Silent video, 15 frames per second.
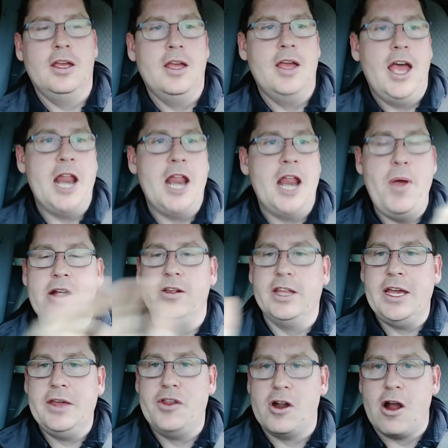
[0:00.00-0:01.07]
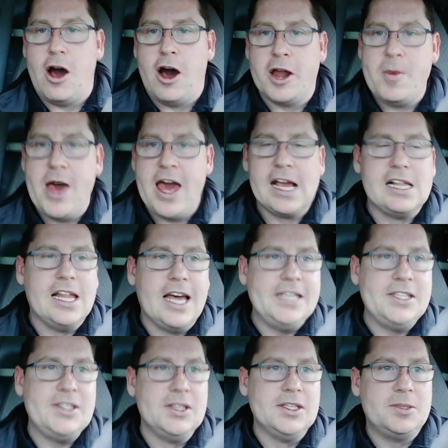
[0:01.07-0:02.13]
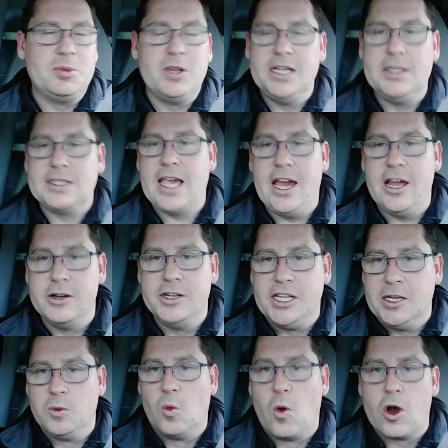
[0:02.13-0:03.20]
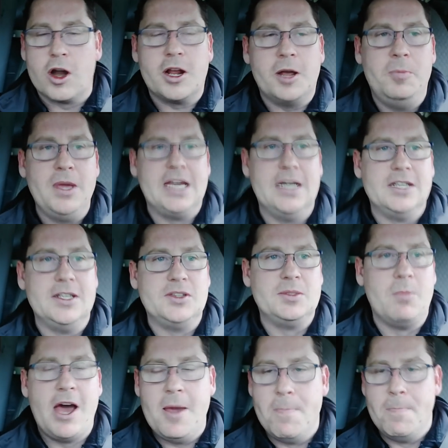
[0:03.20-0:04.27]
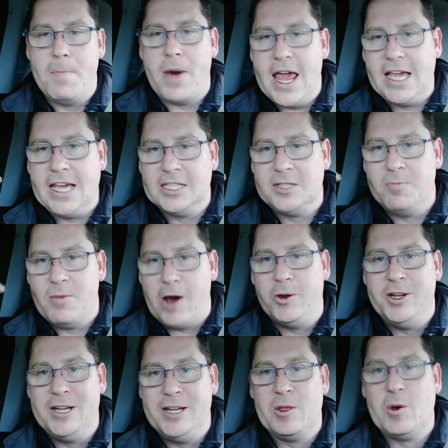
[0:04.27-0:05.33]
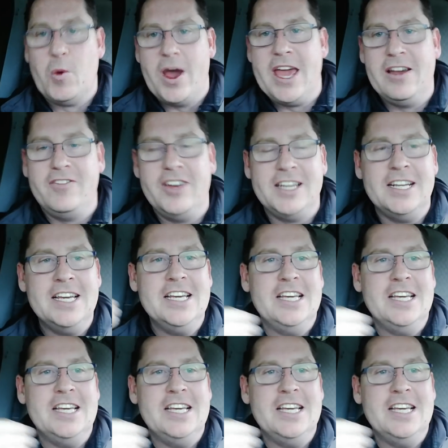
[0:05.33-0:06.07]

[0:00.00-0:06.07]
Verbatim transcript: And apparently their automatic license plate scanner didn't work because my bike is mounted in the way of it.